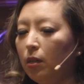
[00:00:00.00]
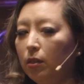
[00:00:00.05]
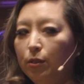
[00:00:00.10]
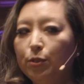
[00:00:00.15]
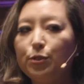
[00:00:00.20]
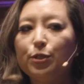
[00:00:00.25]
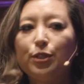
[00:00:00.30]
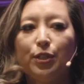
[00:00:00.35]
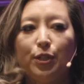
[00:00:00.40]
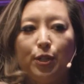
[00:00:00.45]

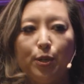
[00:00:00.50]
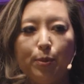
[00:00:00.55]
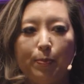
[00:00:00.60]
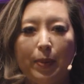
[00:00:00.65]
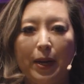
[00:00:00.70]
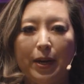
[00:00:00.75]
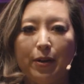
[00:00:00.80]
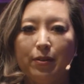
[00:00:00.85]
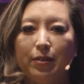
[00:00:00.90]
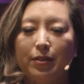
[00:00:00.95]
Losing your
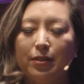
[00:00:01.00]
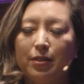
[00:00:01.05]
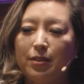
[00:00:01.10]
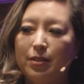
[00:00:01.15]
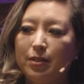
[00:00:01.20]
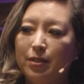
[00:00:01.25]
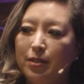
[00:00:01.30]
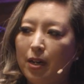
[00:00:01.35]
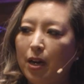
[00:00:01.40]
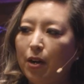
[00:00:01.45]

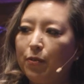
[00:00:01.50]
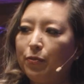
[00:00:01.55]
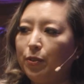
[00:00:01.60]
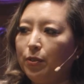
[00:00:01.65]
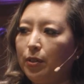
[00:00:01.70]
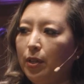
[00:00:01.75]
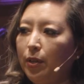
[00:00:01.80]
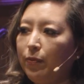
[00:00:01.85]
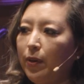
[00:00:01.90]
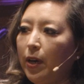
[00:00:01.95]
parents after
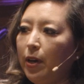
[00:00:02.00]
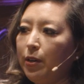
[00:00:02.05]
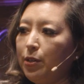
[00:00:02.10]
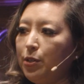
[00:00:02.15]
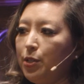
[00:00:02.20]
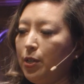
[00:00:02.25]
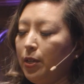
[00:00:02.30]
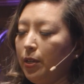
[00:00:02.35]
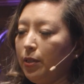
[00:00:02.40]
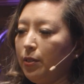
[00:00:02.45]
they've had a
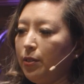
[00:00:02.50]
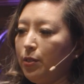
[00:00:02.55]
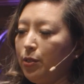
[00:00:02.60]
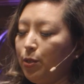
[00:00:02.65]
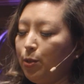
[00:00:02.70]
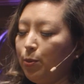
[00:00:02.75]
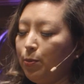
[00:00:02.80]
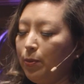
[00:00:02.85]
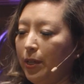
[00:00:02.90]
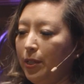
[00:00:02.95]
chance
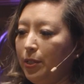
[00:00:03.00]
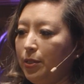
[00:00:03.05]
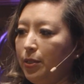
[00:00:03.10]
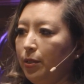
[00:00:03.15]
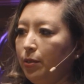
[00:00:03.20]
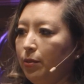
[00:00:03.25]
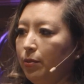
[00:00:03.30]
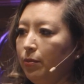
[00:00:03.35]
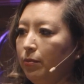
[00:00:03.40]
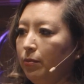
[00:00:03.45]
to raise
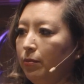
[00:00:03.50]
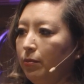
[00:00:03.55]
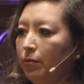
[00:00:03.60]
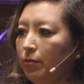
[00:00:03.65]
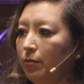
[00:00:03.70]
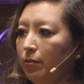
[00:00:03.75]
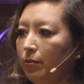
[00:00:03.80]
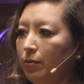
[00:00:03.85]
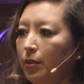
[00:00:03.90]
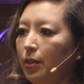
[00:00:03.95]
you
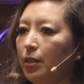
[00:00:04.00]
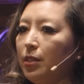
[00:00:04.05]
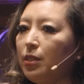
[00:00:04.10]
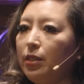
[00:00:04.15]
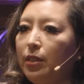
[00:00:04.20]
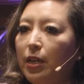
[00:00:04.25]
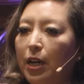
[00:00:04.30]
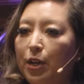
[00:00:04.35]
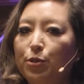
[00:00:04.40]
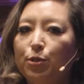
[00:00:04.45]
is
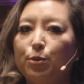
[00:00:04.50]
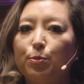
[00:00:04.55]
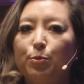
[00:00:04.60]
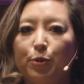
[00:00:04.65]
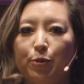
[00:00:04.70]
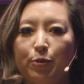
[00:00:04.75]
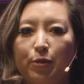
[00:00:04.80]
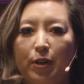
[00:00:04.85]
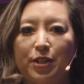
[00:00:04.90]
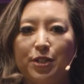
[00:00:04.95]
a natural
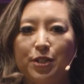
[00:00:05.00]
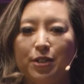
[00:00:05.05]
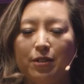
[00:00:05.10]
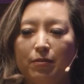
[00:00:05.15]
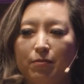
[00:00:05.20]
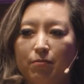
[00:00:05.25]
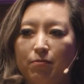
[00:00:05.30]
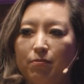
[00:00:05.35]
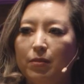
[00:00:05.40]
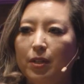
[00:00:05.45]

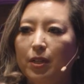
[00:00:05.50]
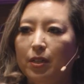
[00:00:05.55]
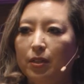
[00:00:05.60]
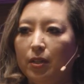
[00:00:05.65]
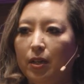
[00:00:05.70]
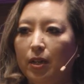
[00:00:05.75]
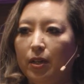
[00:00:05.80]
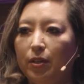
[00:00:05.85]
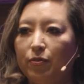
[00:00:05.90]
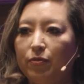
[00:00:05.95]
progression in
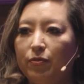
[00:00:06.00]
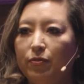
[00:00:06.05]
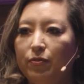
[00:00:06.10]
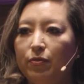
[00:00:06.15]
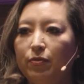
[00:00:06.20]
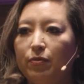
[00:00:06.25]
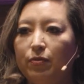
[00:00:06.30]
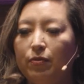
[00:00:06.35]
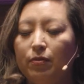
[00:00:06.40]
life.